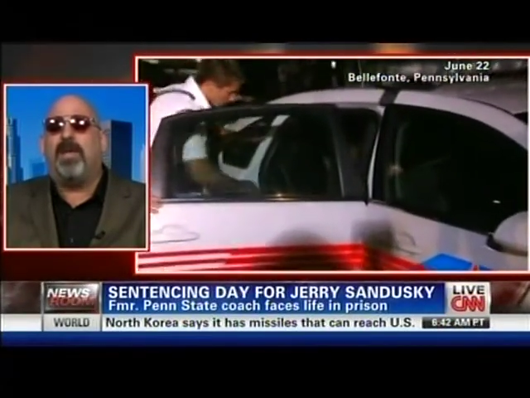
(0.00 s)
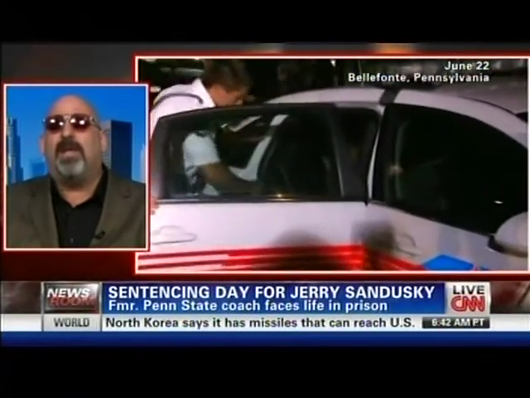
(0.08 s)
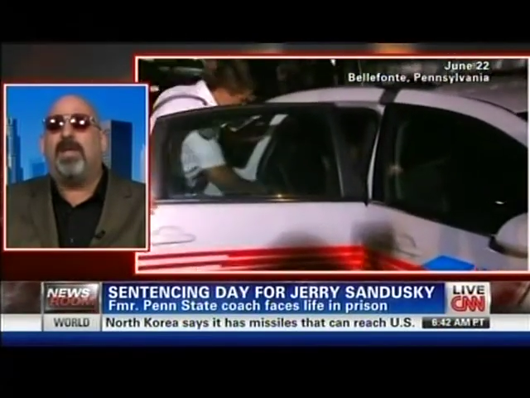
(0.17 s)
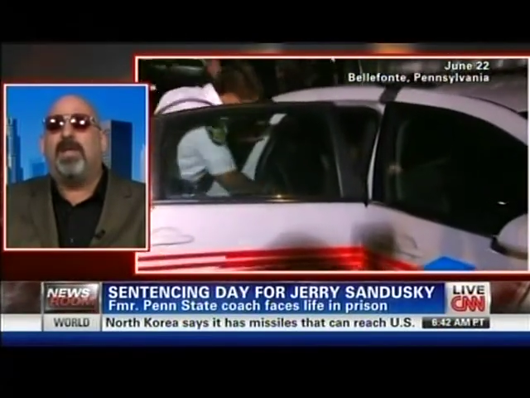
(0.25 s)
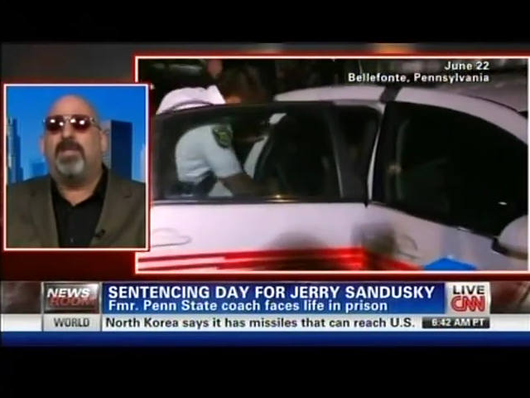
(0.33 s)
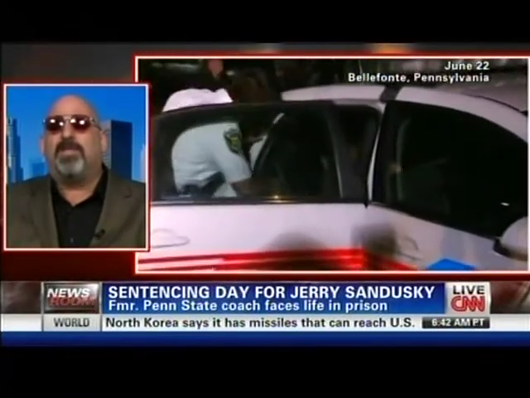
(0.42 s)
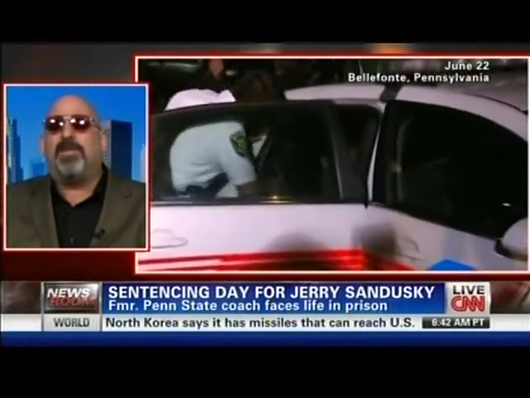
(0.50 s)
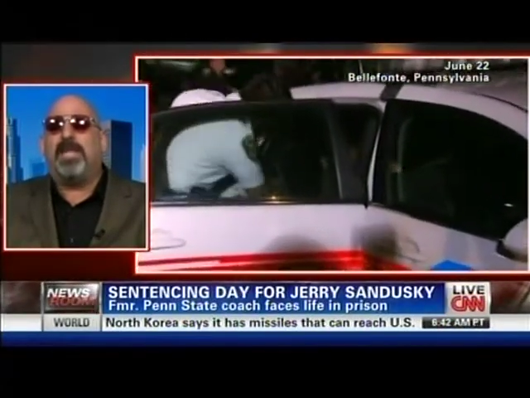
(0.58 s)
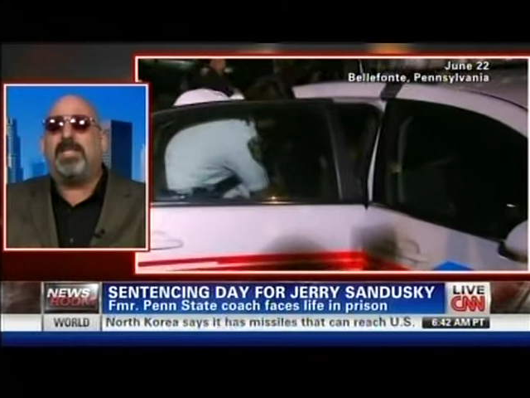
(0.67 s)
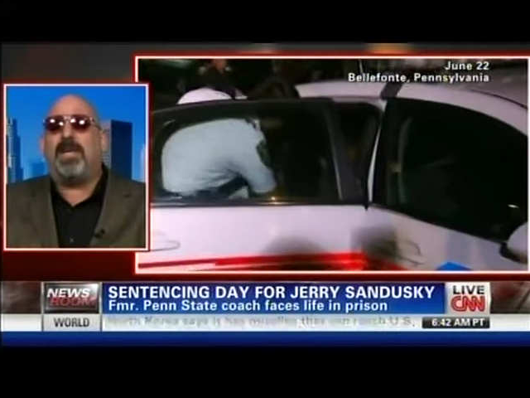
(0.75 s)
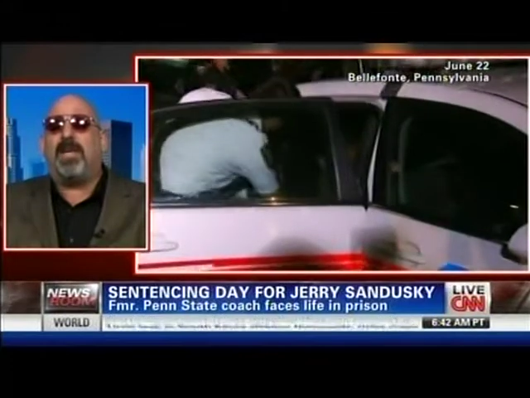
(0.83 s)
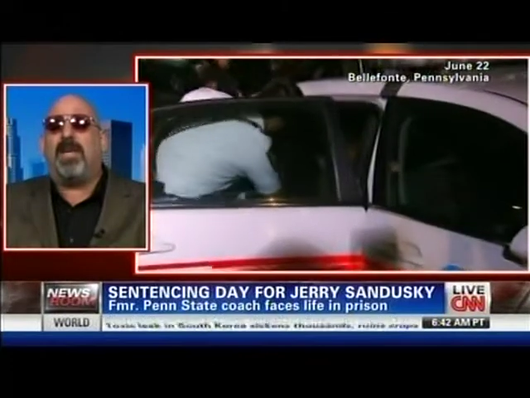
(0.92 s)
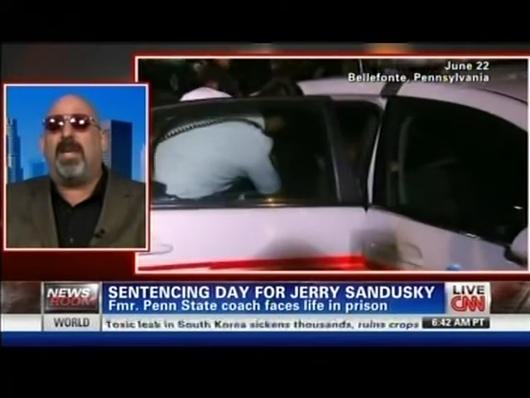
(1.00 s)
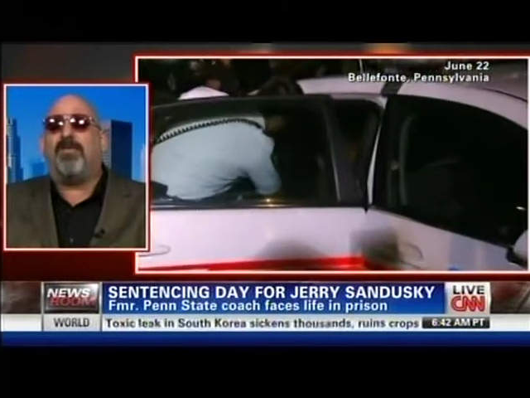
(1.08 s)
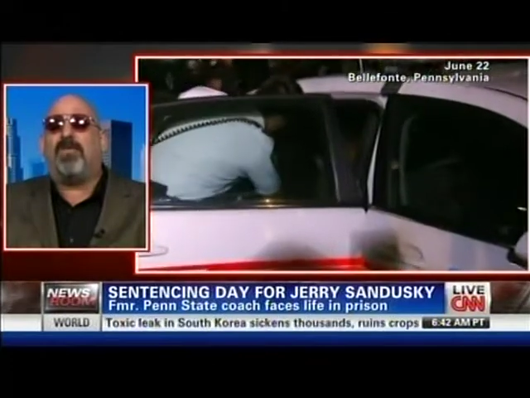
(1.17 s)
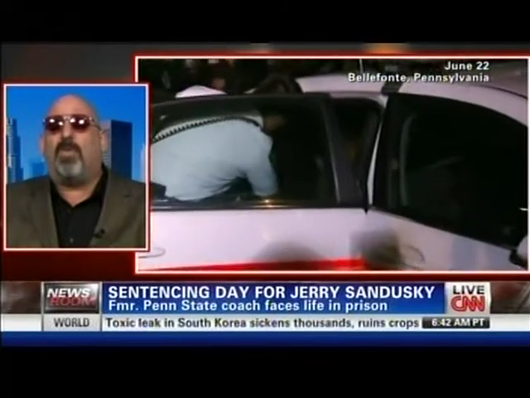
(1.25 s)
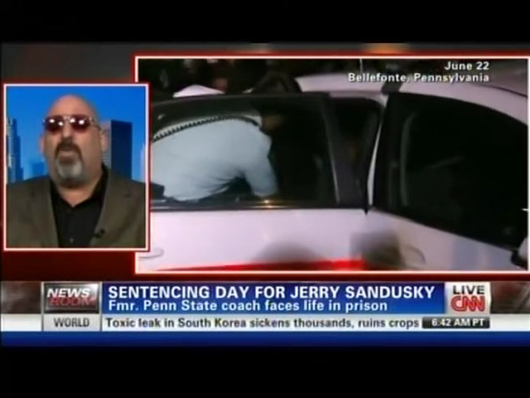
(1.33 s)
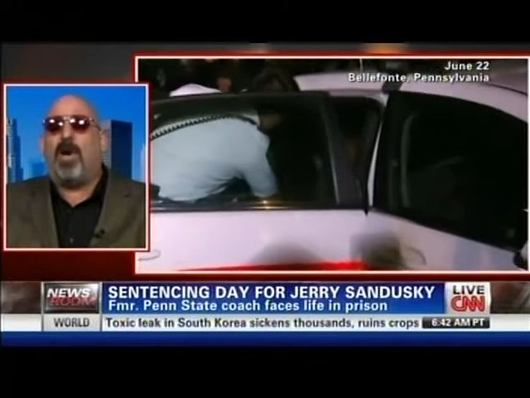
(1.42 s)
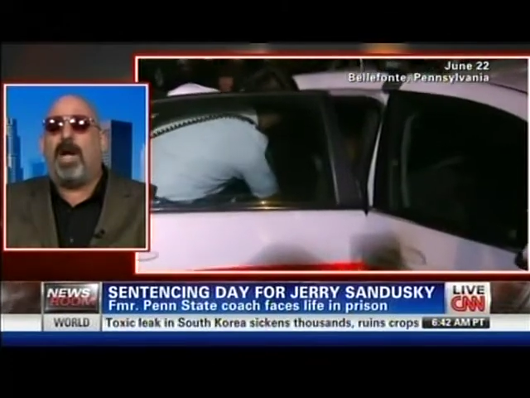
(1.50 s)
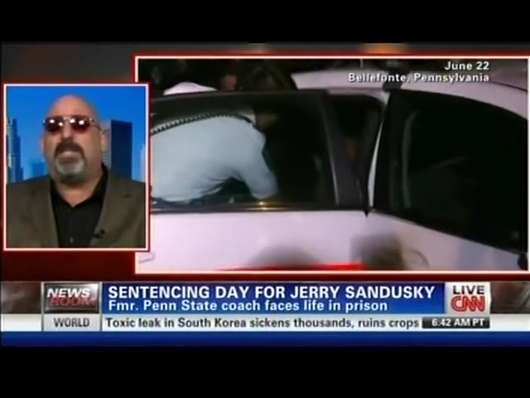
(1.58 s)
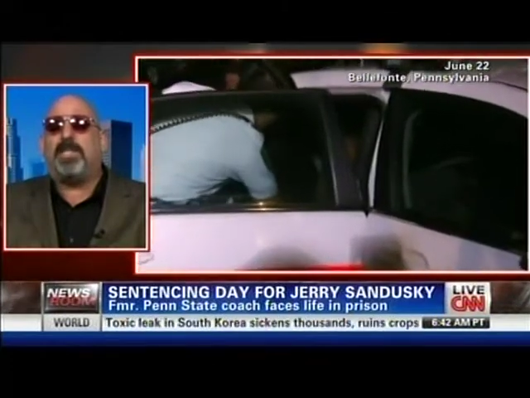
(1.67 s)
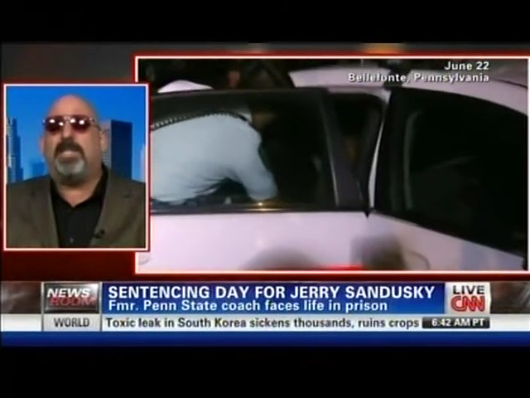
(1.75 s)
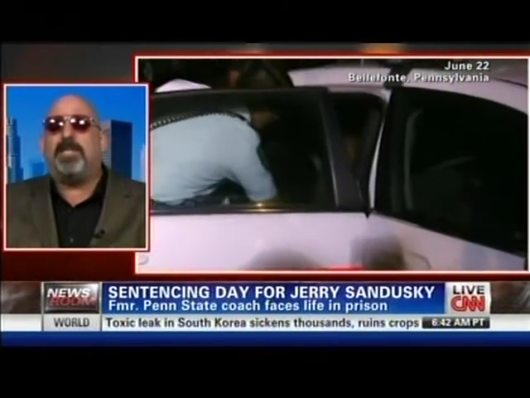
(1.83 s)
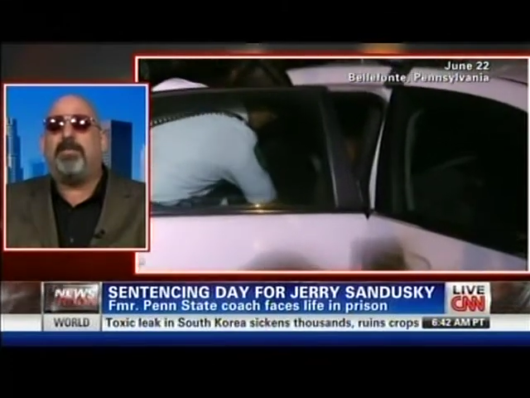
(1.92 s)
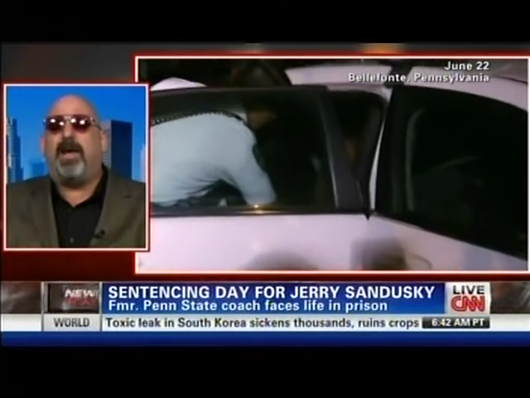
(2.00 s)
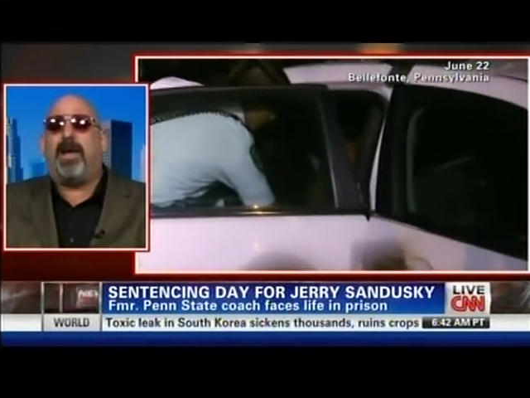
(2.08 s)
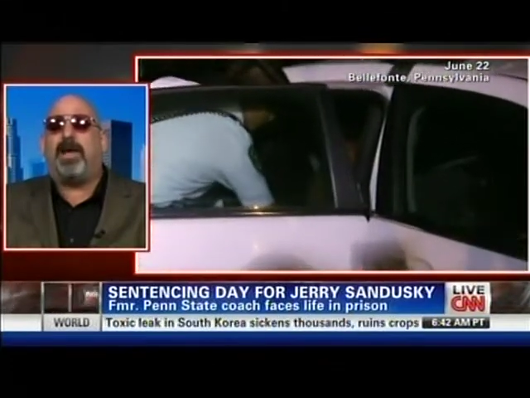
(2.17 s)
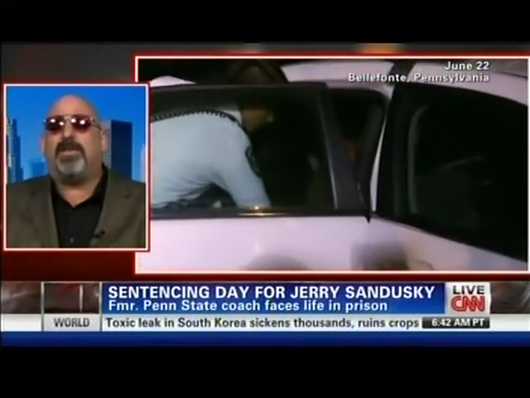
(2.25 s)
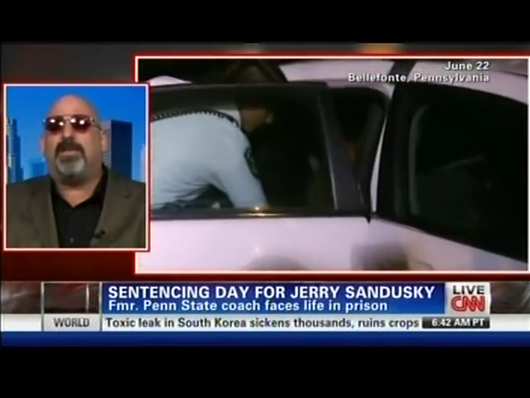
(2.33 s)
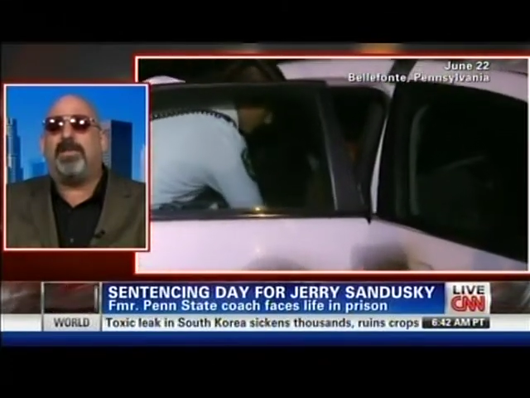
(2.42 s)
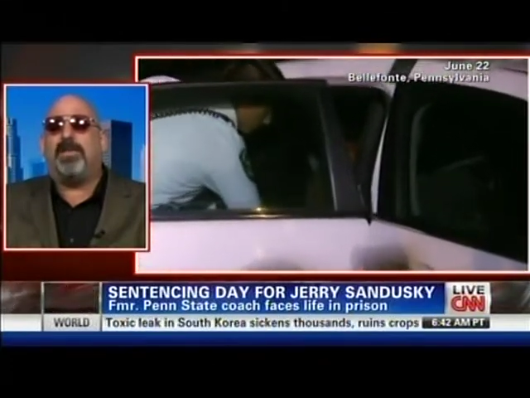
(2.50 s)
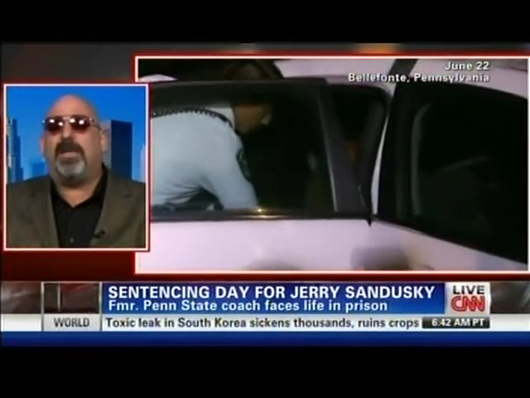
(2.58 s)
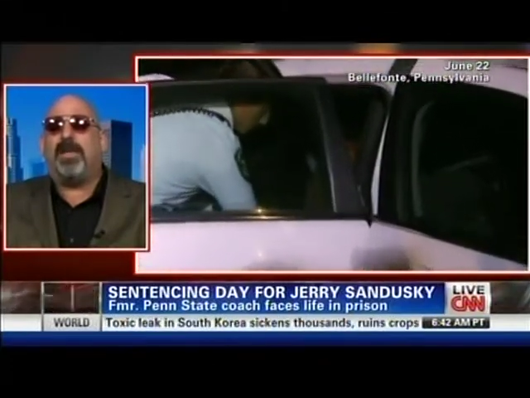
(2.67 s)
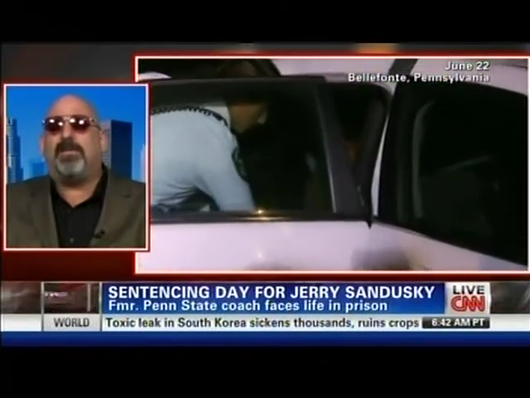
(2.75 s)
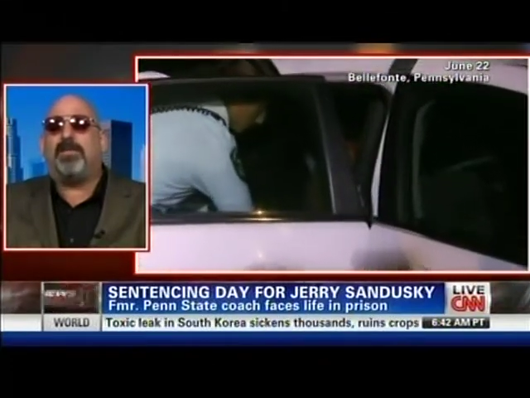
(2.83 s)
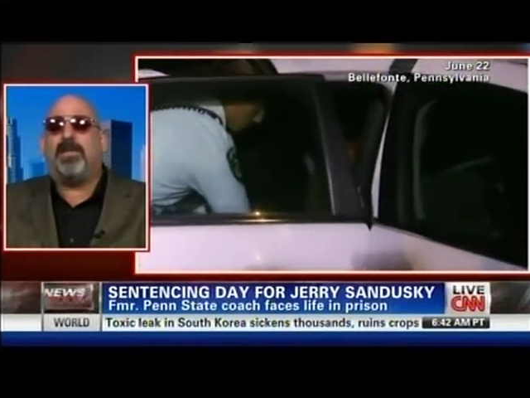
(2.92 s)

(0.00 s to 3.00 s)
Oof. So he's going to have to watch his back till the